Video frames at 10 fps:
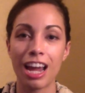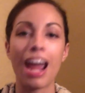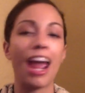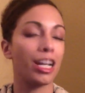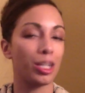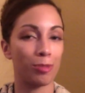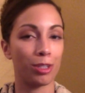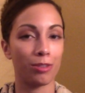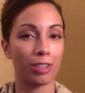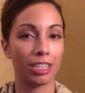and
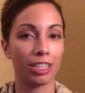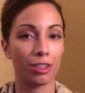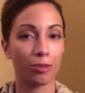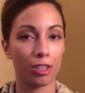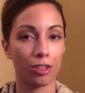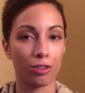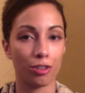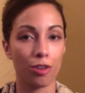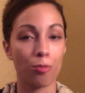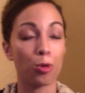specifically on the Western
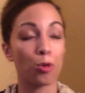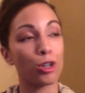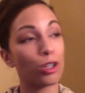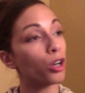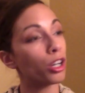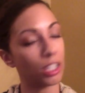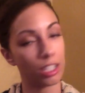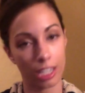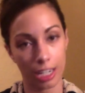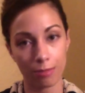Slope or across the
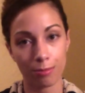state,